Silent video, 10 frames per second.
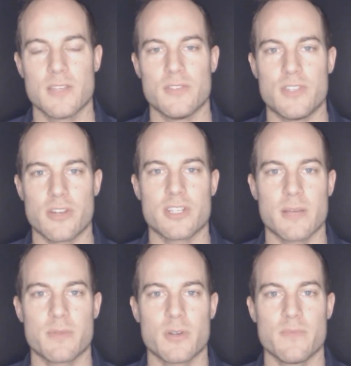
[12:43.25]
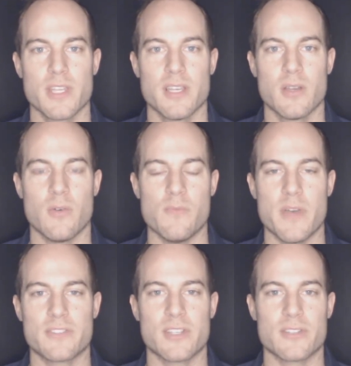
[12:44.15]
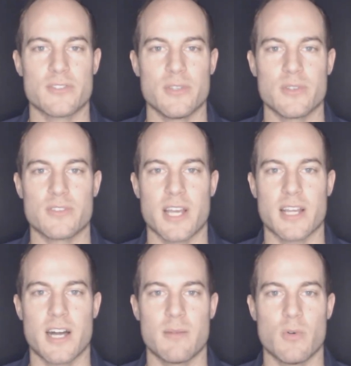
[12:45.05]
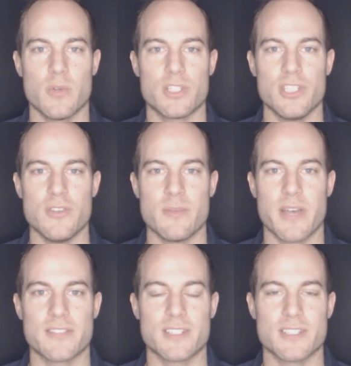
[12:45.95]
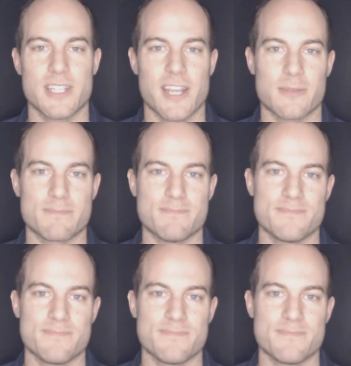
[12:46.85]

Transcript: This is Derek Depker with bestsellersecrets.com, wishing you the best. Take care.